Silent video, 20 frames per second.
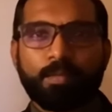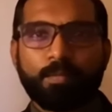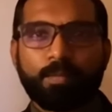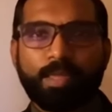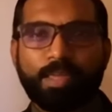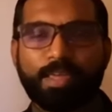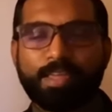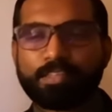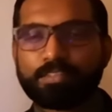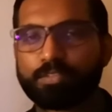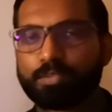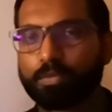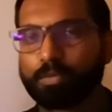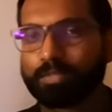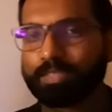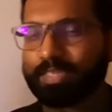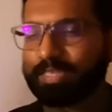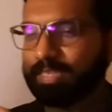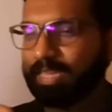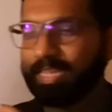Okay,
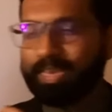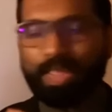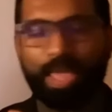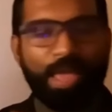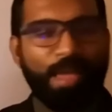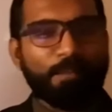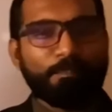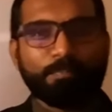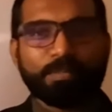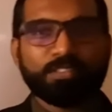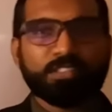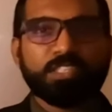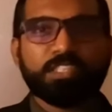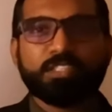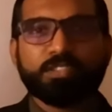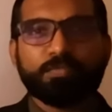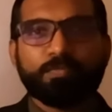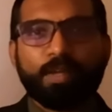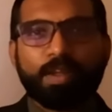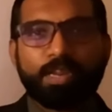so it happens.
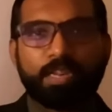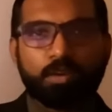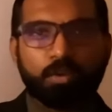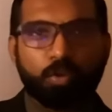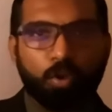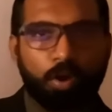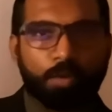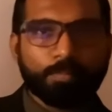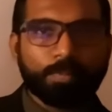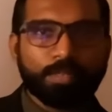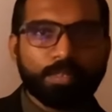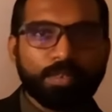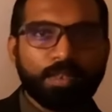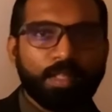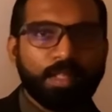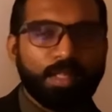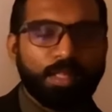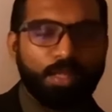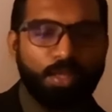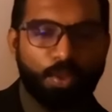It's very normal
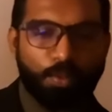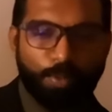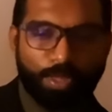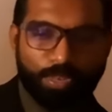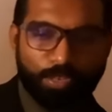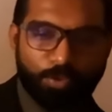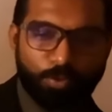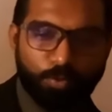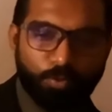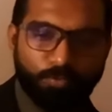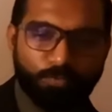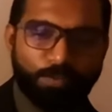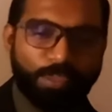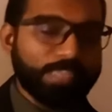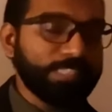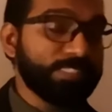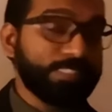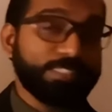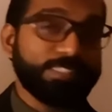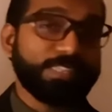when you
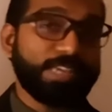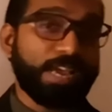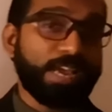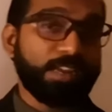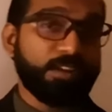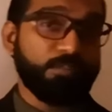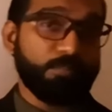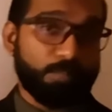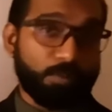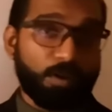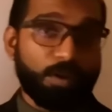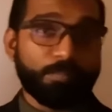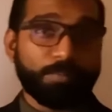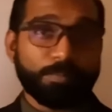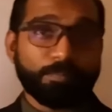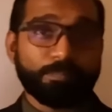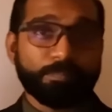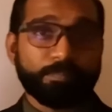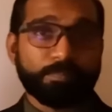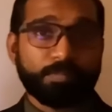face this kind of
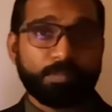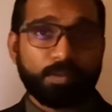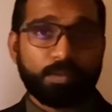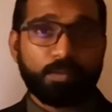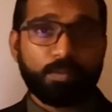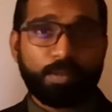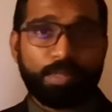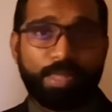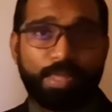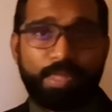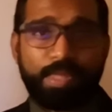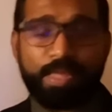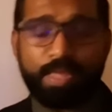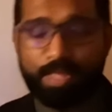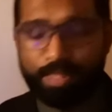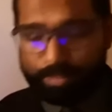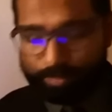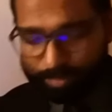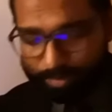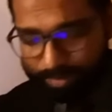problem. Okay,
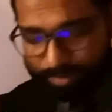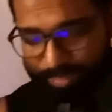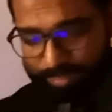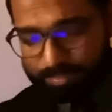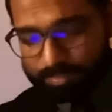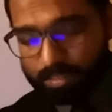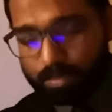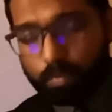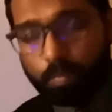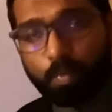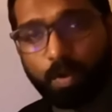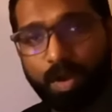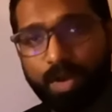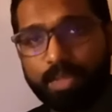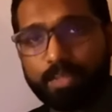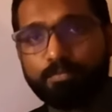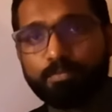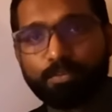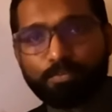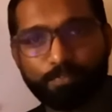the reason
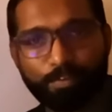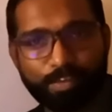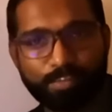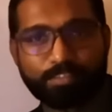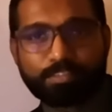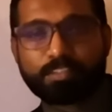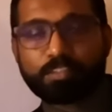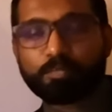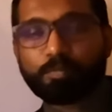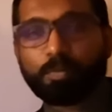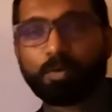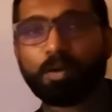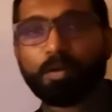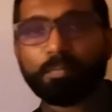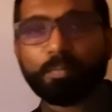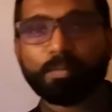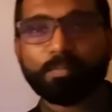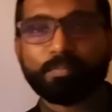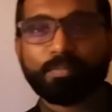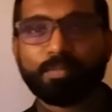why we face this
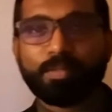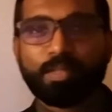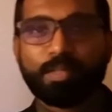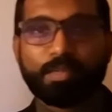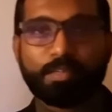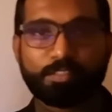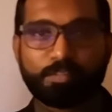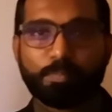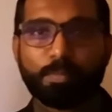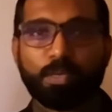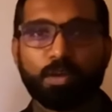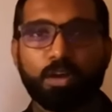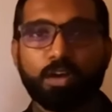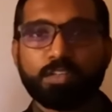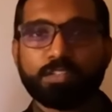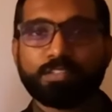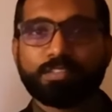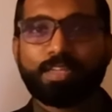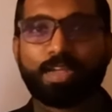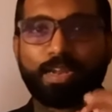problem is
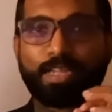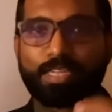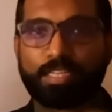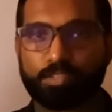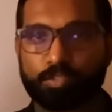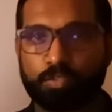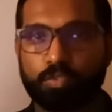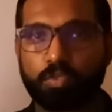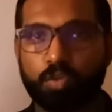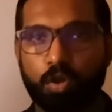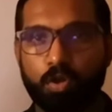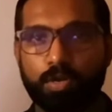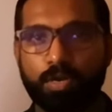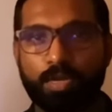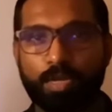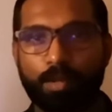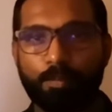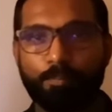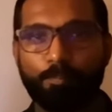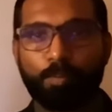because there is not
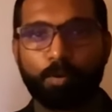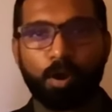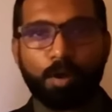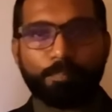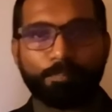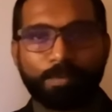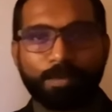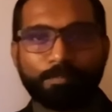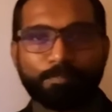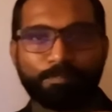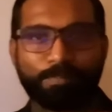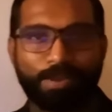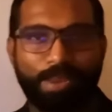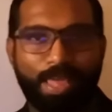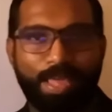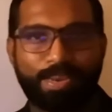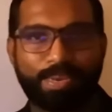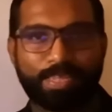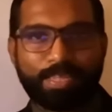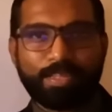a proper
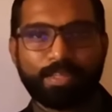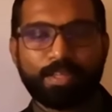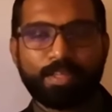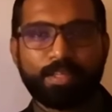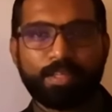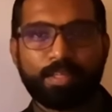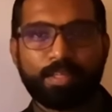planning